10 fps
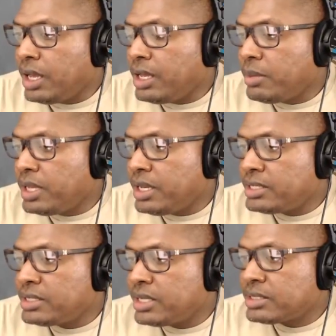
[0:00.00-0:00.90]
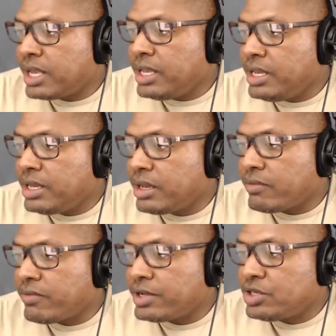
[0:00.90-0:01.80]
Jimenez says KD got a
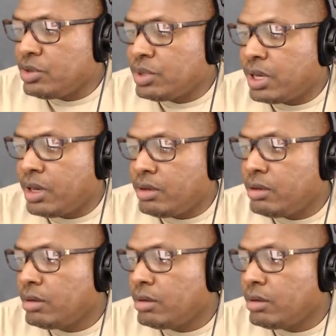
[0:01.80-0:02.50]
fresh new cut.